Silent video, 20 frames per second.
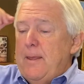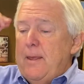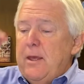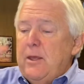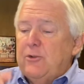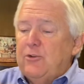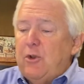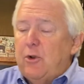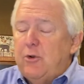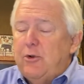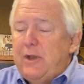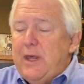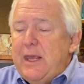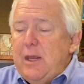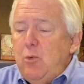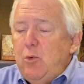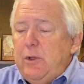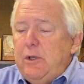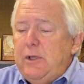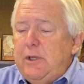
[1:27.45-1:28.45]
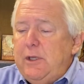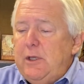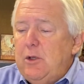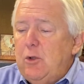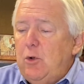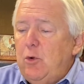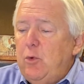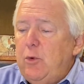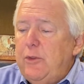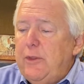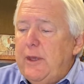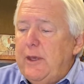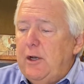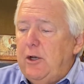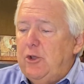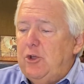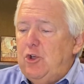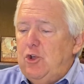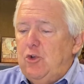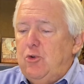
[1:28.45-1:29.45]
So today we deal with
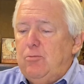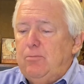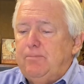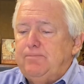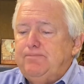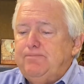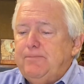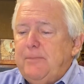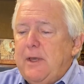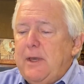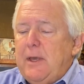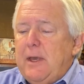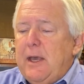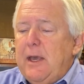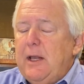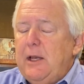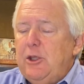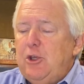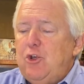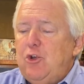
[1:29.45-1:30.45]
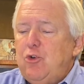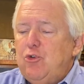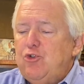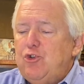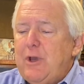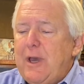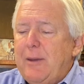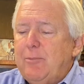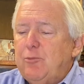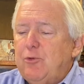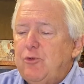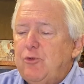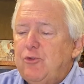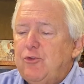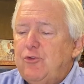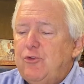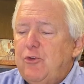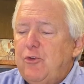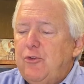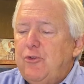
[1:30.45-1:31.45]
Elihu. Elihu
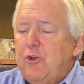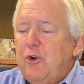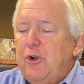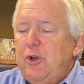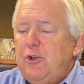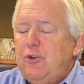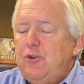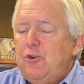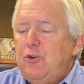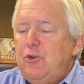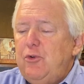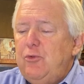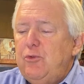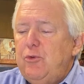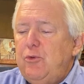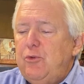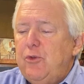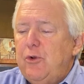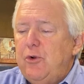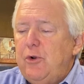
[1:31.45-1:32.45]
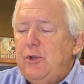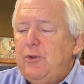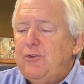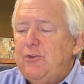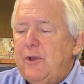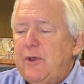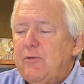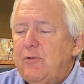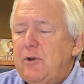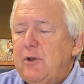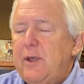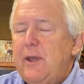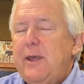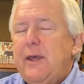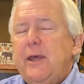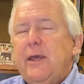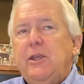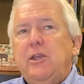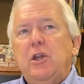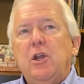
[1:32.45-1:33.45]
chapters 32 through 37.
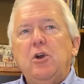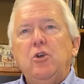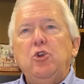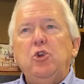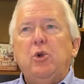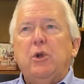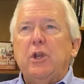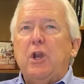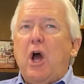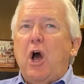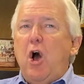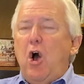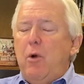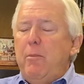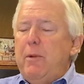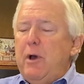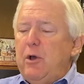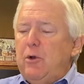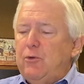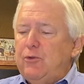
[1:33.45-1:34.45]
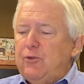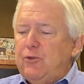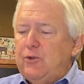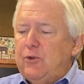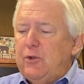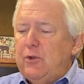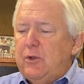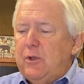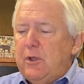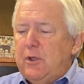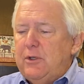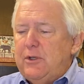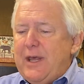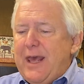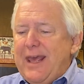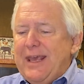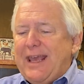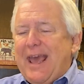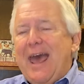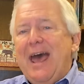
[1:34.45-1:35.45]
You know, you can almost
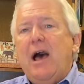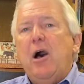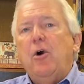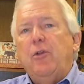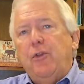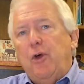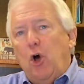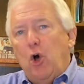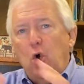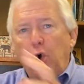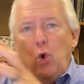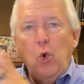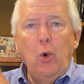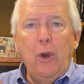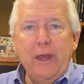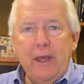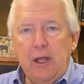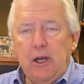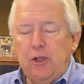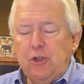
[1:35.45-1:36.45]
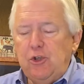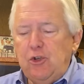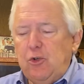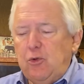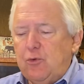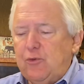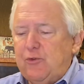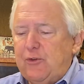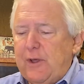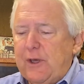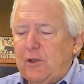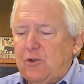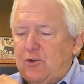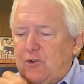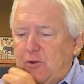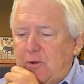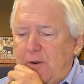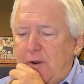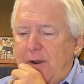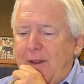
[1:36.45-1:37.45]
take out the whole Elihu
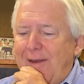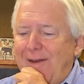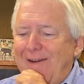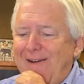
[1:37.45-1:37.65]
section